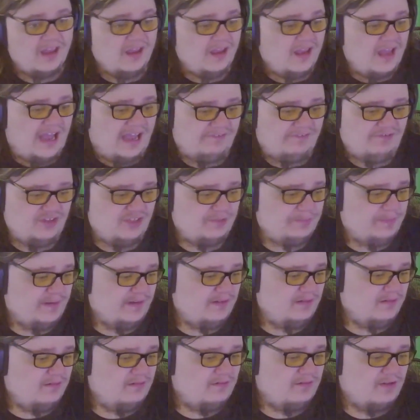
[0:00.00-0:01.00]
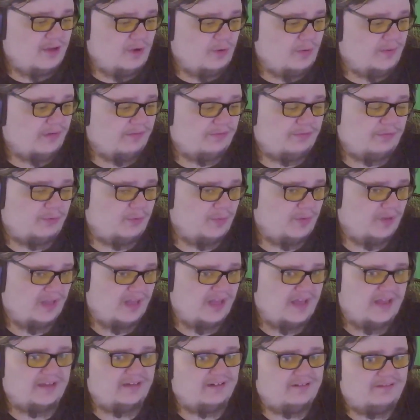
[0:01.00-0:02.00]
I've just been going through a
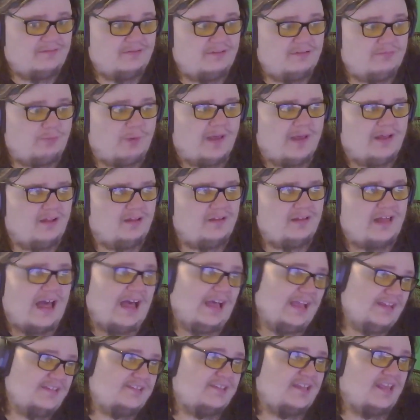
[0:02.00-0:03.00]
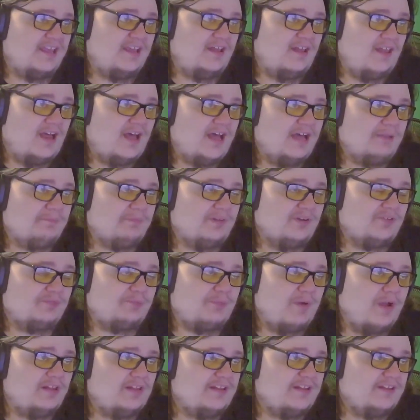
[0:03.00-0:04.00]
lot. Well, I say a lot, but it's
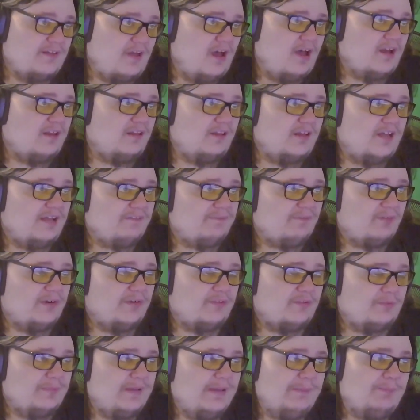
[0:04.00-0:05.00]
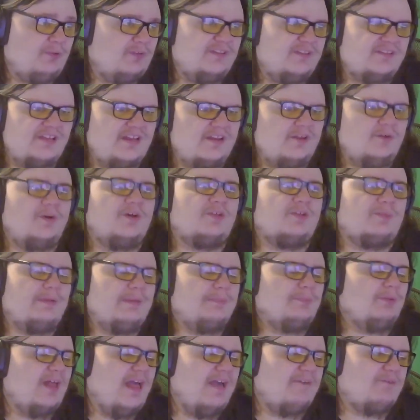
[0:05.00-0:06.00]
probably not a lot for other people, because I know other
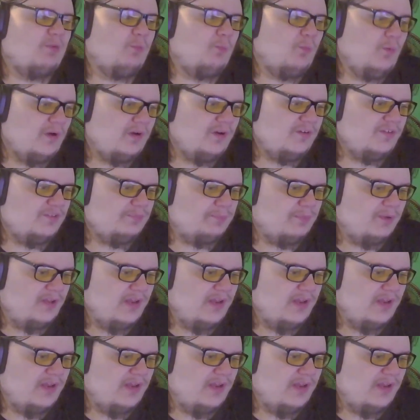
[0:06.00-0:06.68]
people have it worse, but